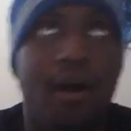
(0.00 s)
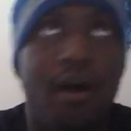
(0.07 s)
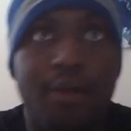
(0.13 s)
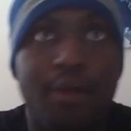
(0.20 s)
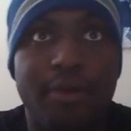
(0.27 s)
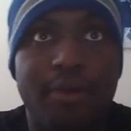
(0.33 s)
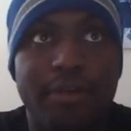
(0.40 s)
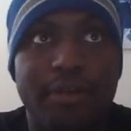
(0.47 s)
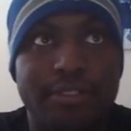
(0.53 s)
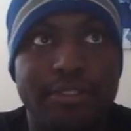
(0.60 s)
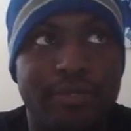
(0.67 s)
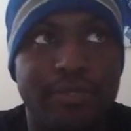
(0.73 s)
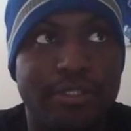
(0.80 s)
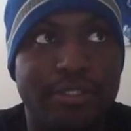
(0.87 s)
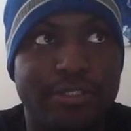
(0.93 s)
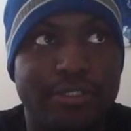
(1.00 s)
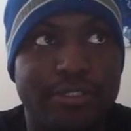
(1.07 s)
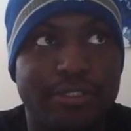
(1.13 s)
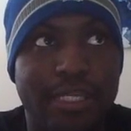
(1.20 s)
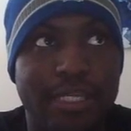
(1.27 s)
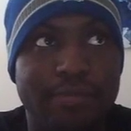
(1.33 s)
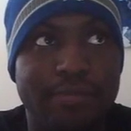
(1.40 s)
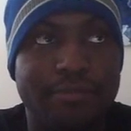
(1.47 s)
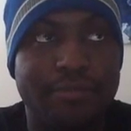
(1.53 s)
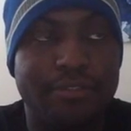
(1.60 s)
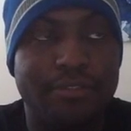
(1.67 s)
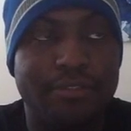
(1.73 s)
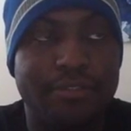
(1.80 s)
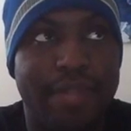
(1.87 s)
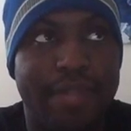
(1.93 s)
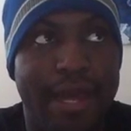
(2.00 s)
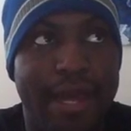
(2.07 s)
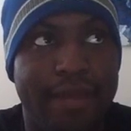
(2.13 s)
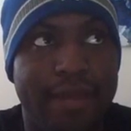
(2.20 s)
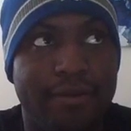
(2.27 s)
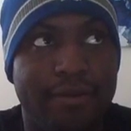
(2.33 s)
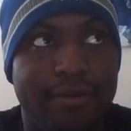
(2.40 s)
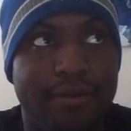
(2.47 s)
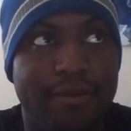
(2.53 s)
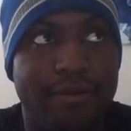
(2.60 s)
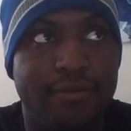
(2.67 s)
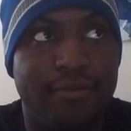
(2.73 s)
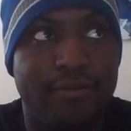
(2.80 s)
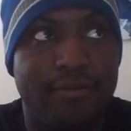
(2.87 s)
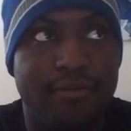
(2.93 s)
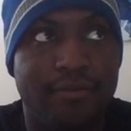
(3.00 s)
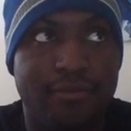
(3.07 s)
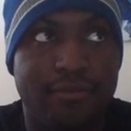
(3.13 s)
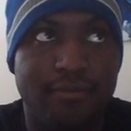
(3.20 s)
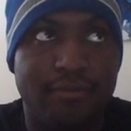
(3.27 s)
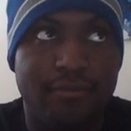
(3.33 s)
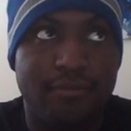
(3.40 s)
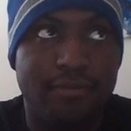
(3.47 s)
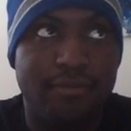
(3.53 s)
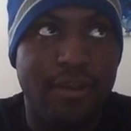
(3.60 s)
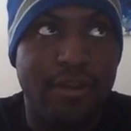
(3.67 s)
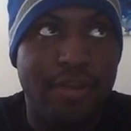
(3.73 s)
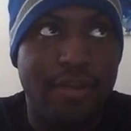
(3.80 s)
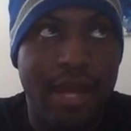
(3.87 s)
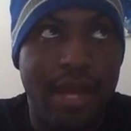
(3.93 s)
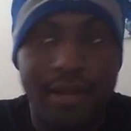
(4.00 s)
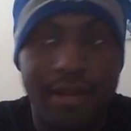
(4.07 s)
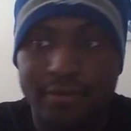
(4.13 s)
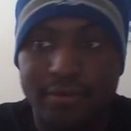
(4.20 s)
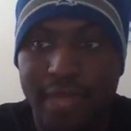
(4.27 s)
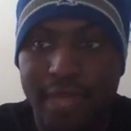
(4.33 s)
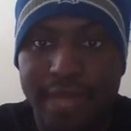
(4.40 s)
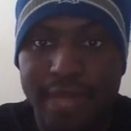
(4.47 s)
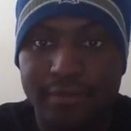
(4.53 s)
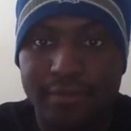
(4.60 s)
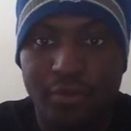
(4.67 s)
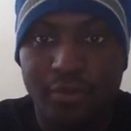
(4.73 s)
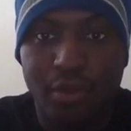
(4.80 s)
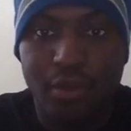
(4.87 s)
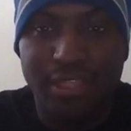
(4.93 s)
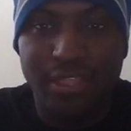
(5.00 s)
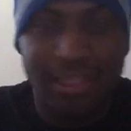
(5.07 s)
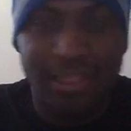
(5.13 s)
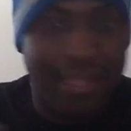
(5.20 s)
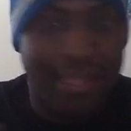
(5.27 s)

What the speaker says: Auburn is one of those teams that they're not like on the